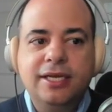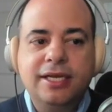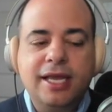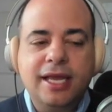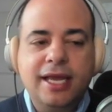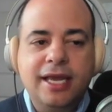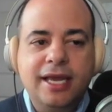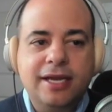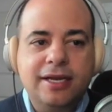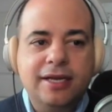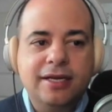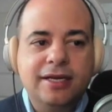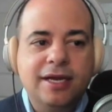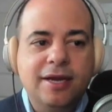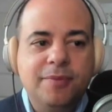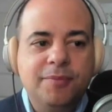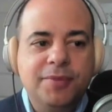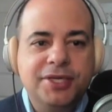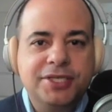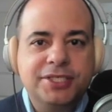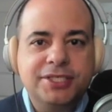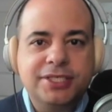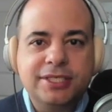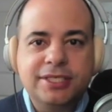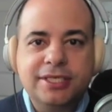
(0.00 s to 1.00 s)

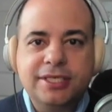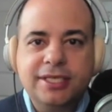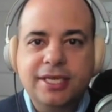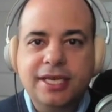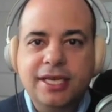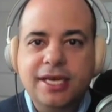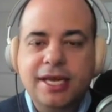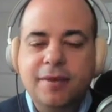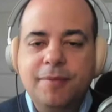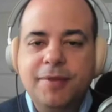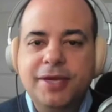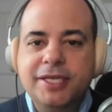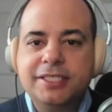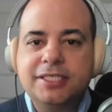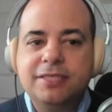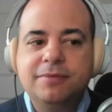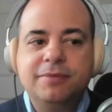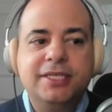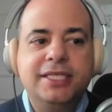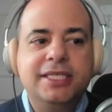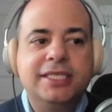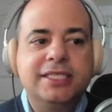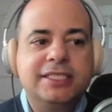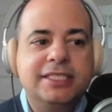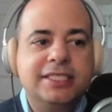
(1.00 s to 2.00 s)
economics, and I'm not
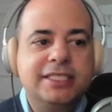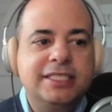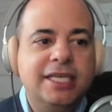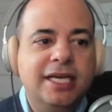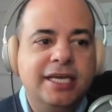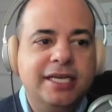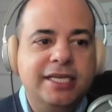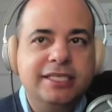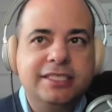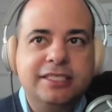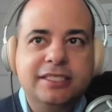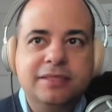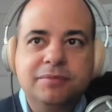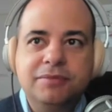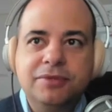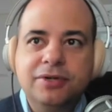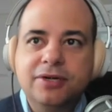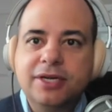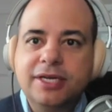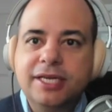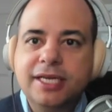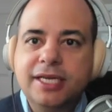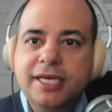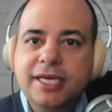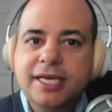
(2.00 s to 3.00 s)
somebody that studies the
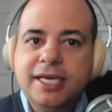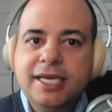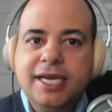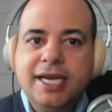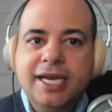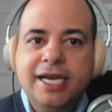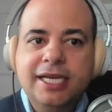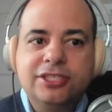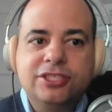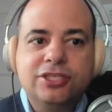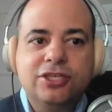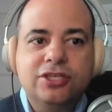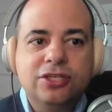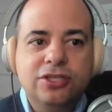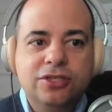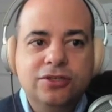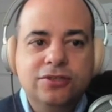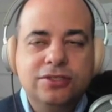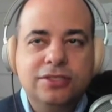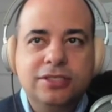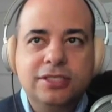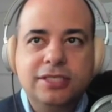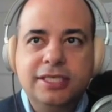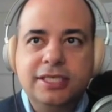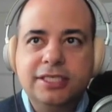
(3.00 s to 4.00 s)
market as
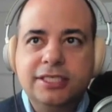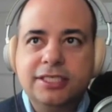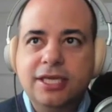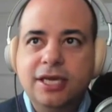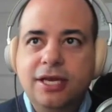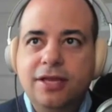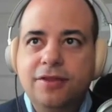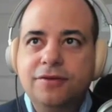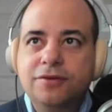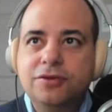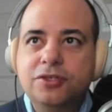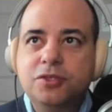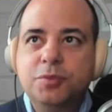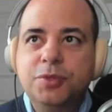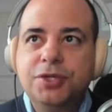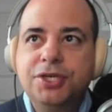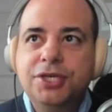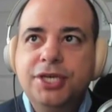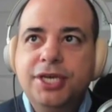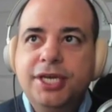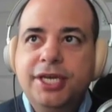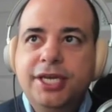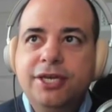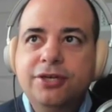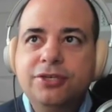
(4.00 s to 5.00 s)
closely as others. But
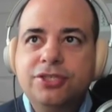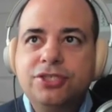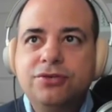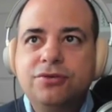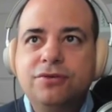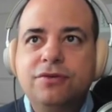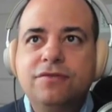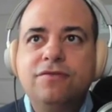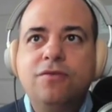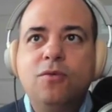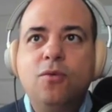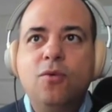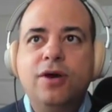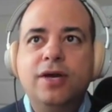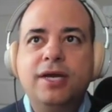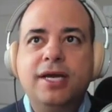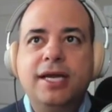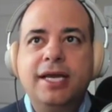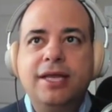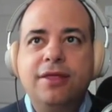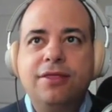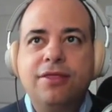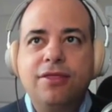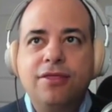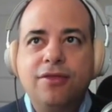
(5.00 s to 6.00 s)
here's sort of what
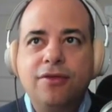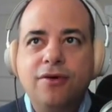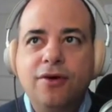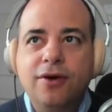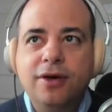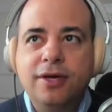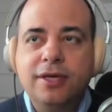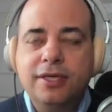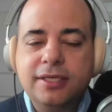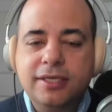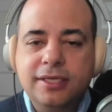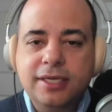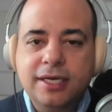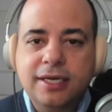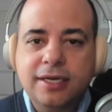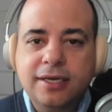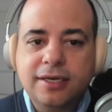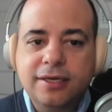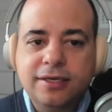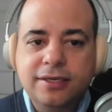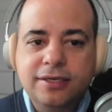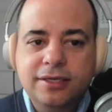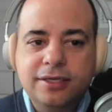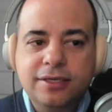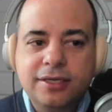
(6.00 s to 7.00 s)
I thought
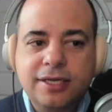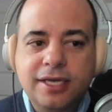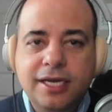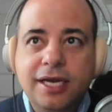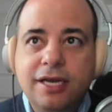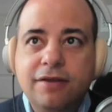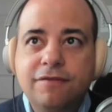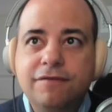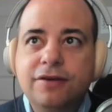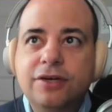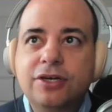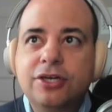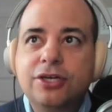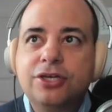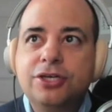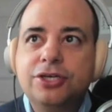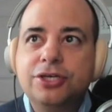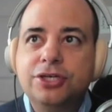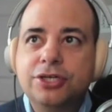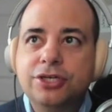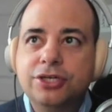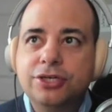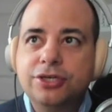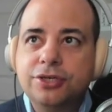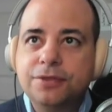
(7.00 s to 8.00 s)
kind of
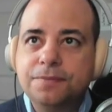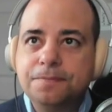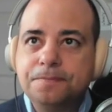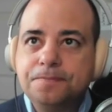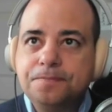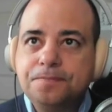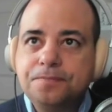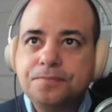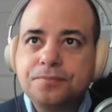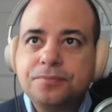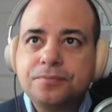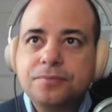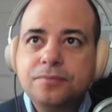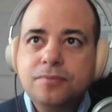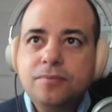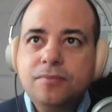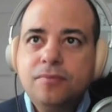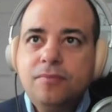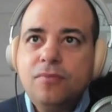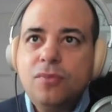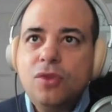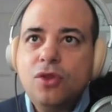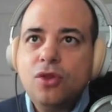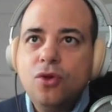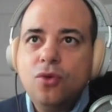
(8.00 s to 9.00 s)
occurred.
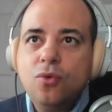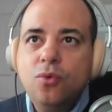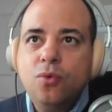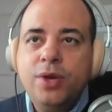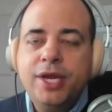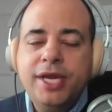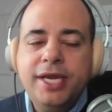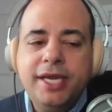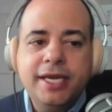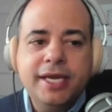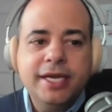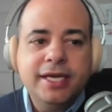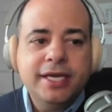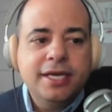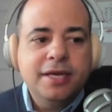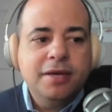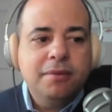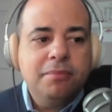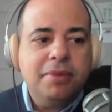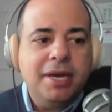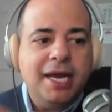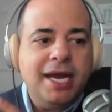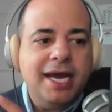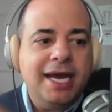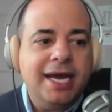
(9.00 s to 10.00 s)
We
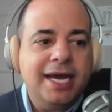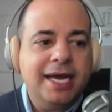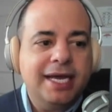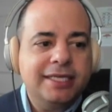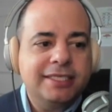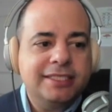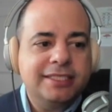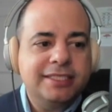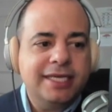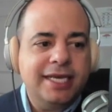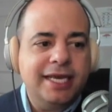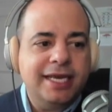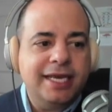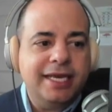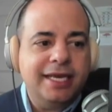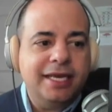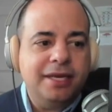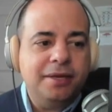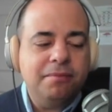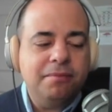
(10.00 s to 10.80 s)
passed a